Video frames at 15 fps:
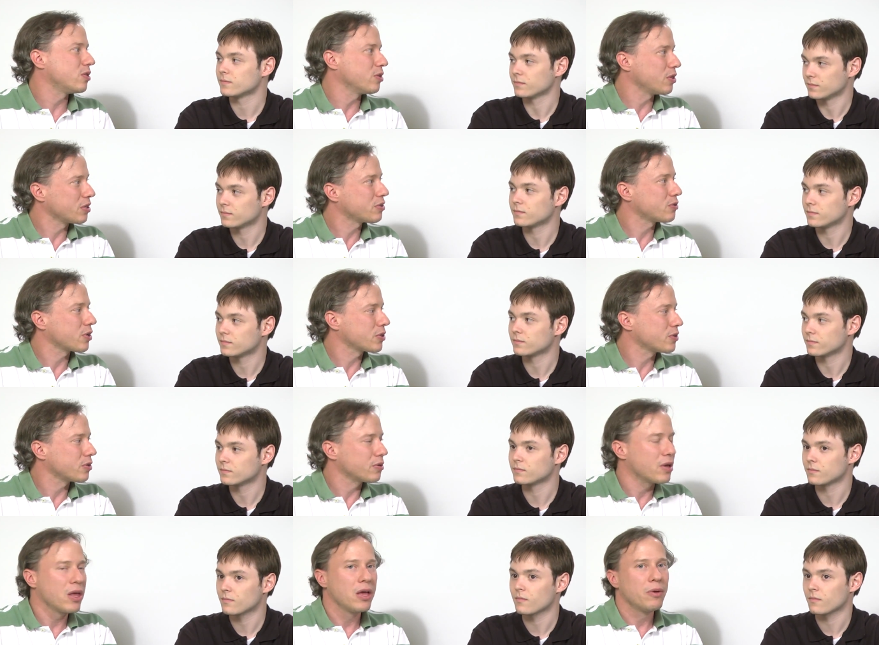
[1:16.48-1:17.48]
Speaker 1: the link
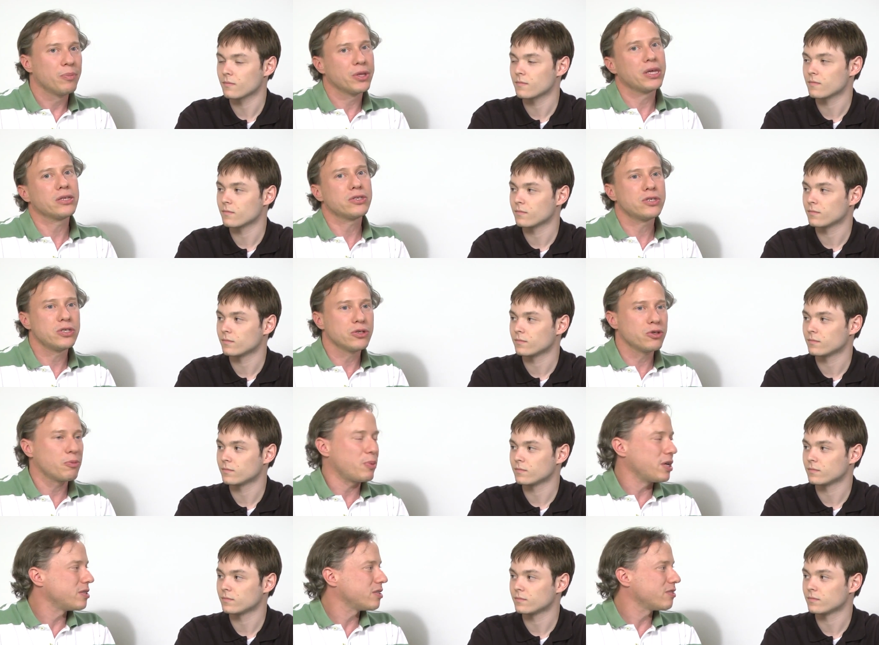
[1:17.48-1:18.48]
structure. But that's still the
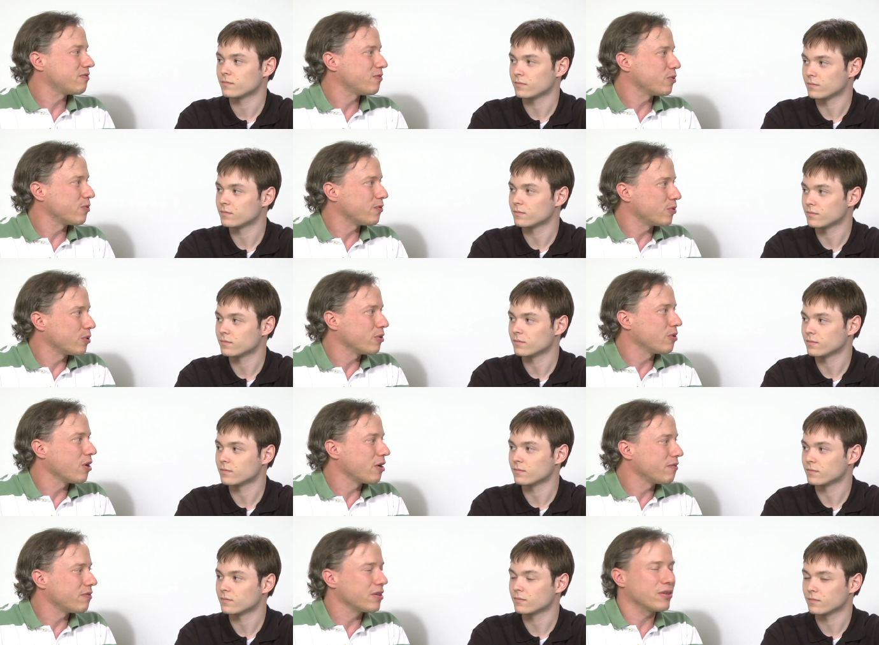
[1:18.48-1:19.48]
basis for, for a
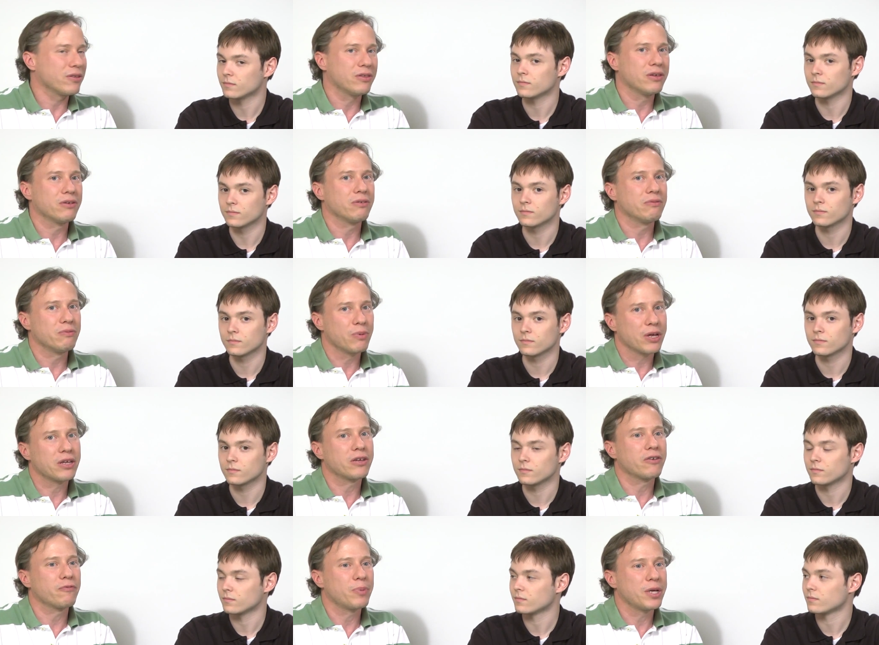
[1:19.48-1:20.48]
lot of the, the
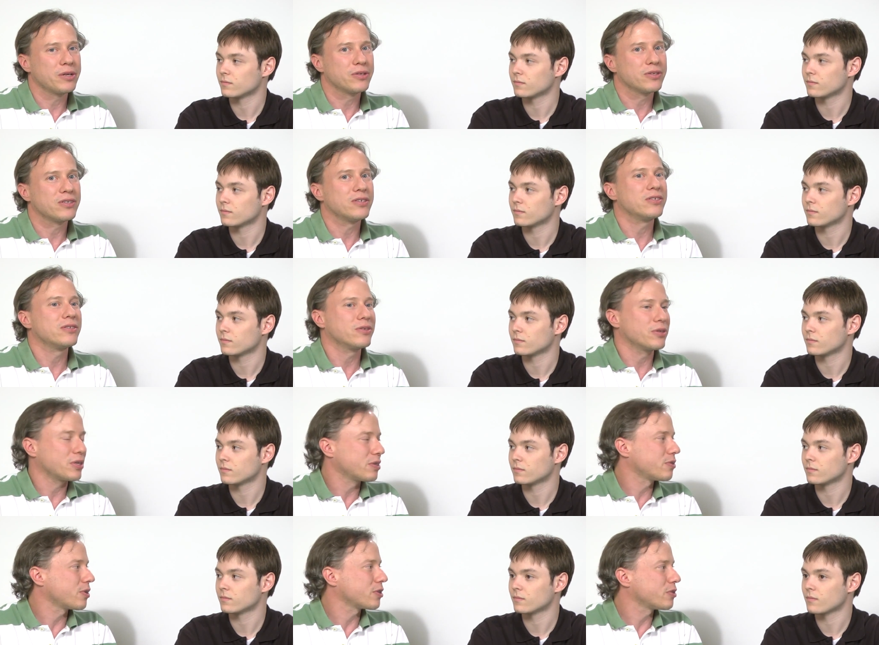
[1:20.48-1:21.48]
ranking of pages is the
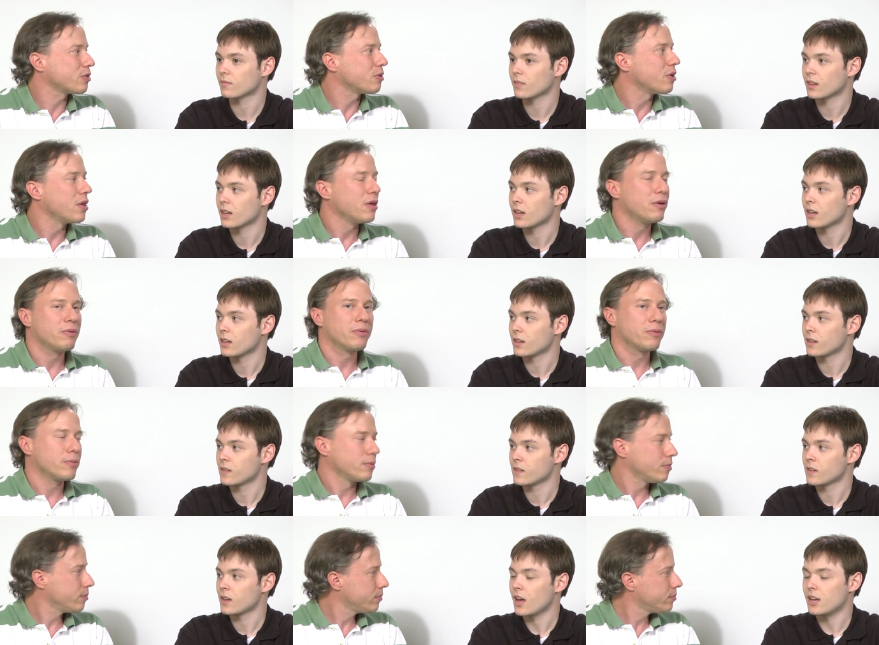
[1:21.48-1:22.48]
link structure.
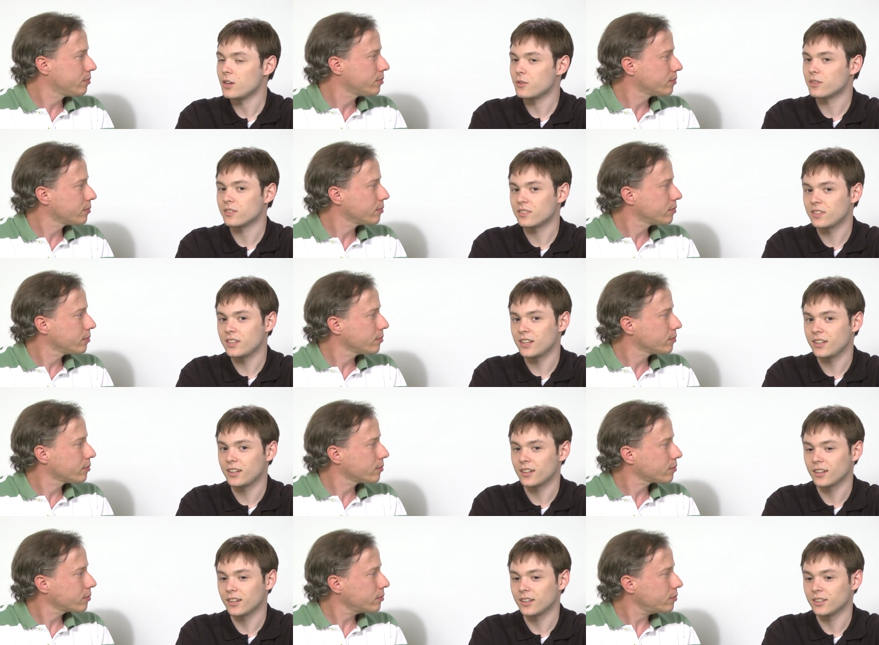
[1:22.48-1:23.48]
Speaker 2: And you can
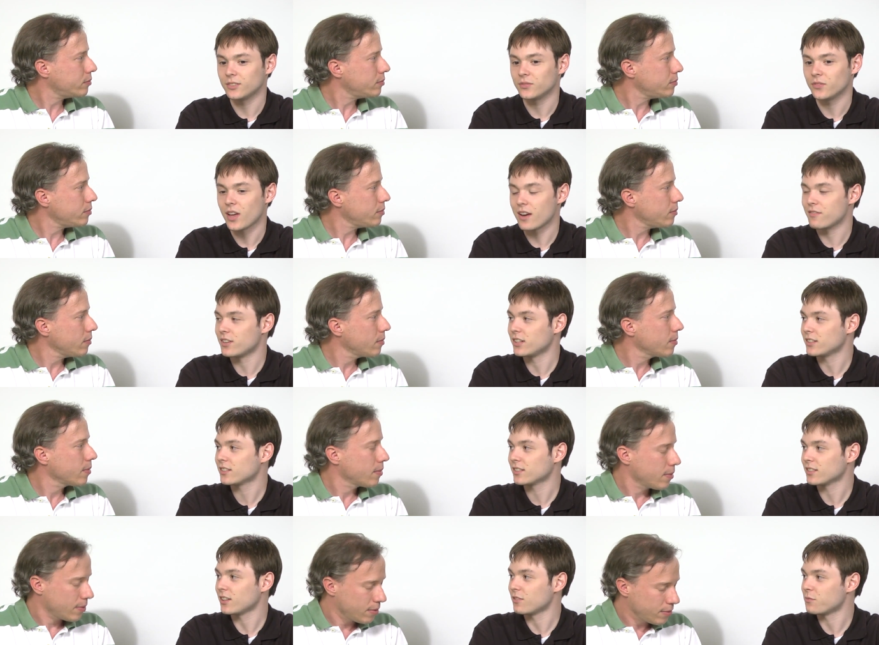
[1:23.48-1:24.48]
see um,
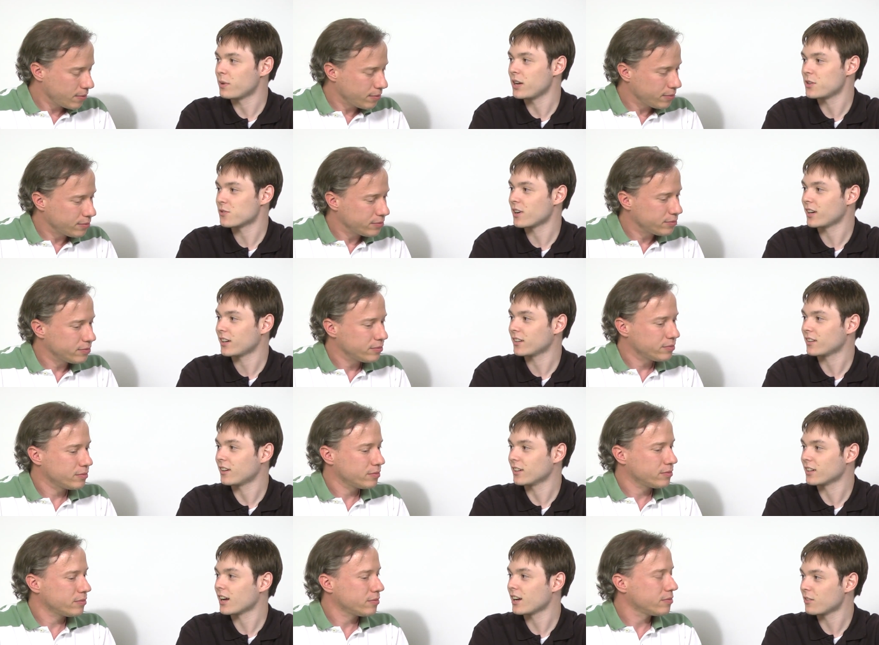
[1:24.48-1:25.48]
evidence of PageRank
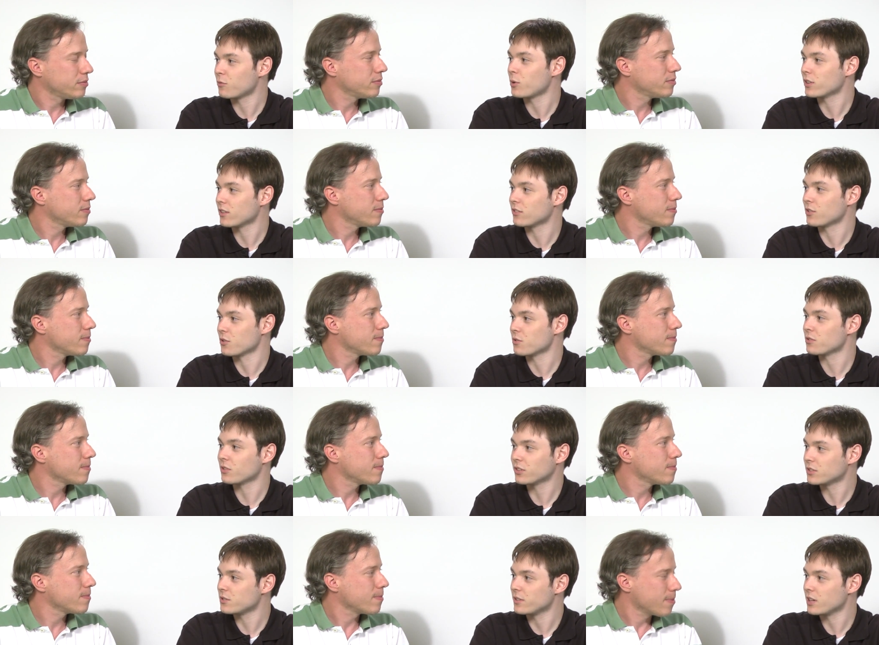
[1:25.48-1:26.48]
on kind of what the search
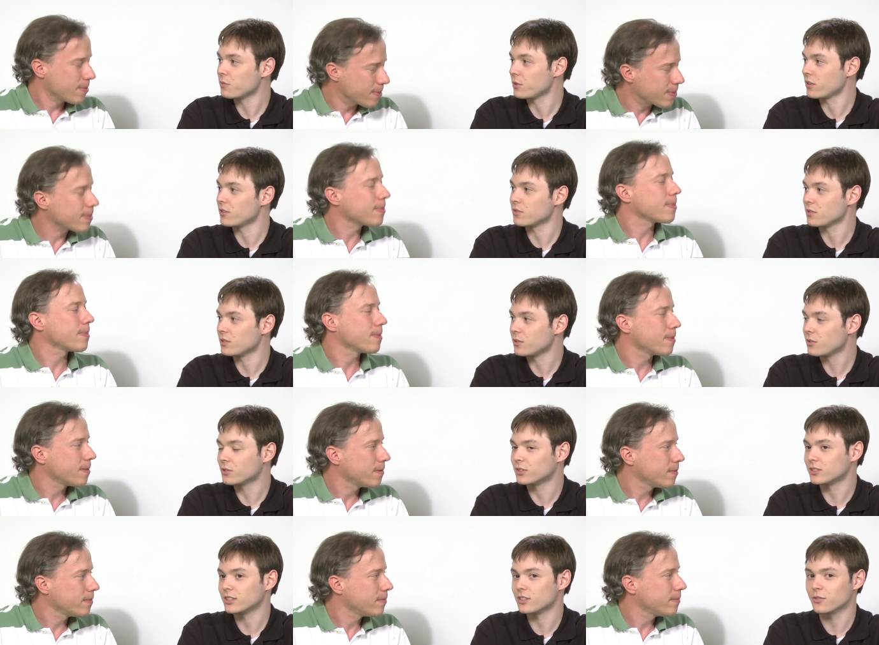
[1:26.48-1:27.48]
results you get when you're using
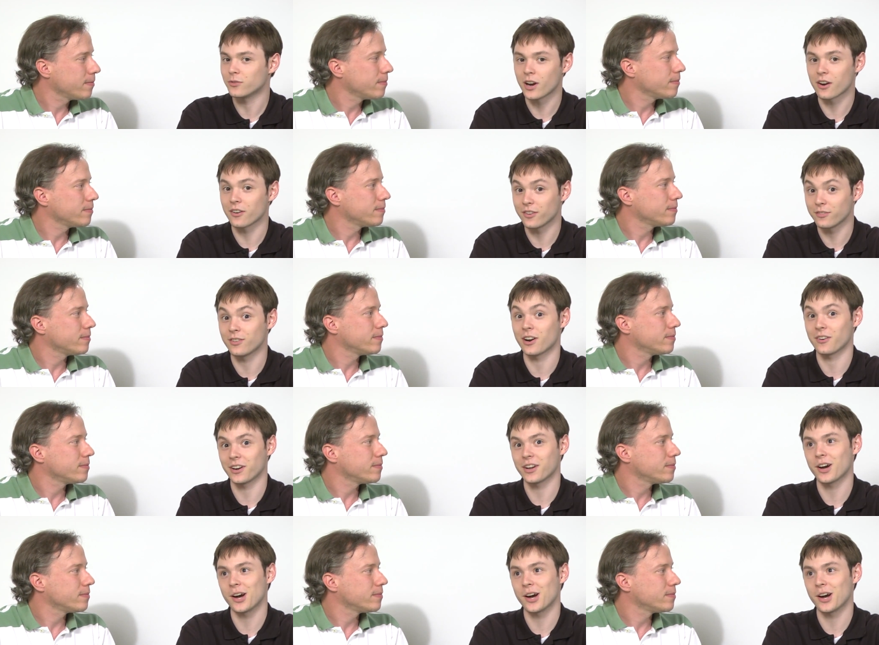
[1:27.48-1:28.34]
Google. It's very, very